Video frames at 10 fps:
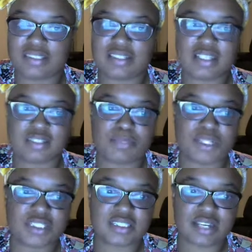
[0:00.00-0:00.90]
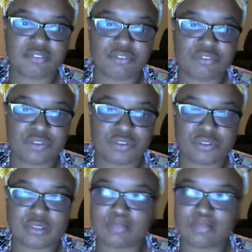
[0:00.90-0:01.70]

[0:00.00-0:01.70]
discuss books and reviews.